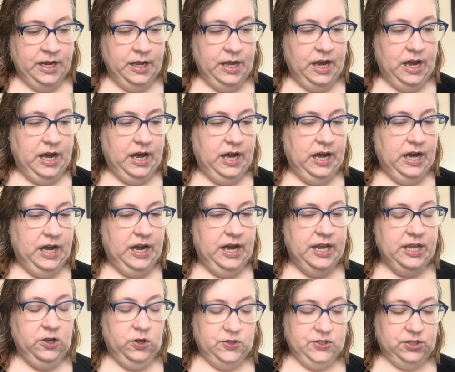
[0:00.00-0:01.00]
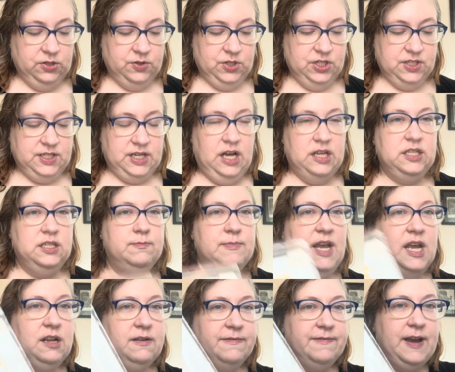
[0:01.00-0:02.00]
I also just got some
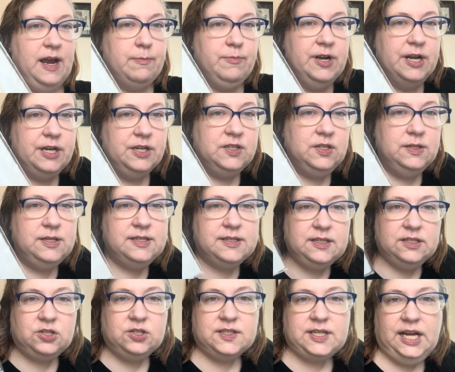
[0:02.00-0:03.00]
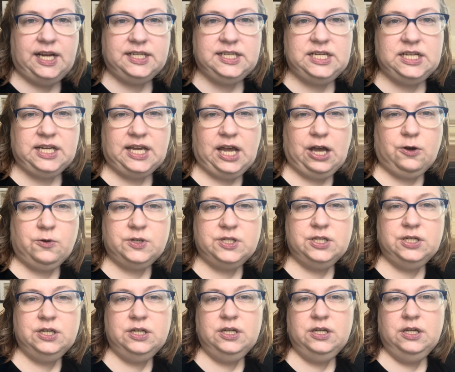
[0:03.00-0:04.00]
Aida fabric. So this is just 18
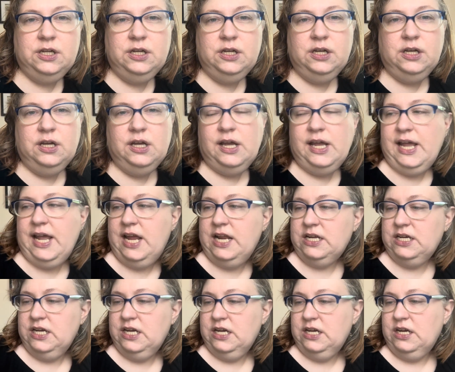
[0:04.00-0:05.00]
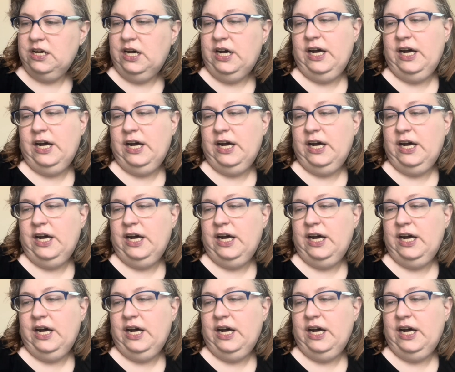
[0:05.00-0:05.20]
count Aida.